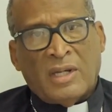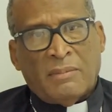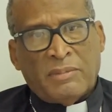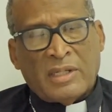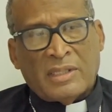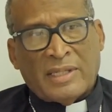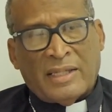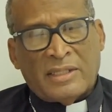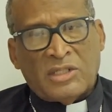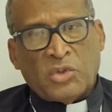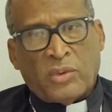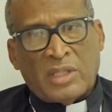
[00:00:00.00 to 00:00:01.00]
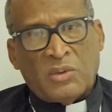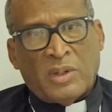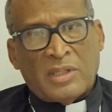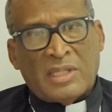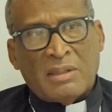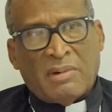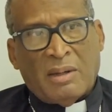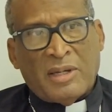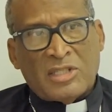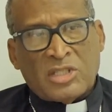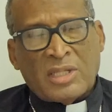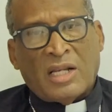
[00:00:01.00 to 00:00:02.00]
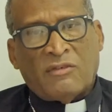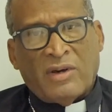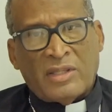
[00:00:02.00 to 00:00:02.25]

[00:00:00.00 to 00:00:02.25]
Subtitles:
because I didn't do any one thing by myself.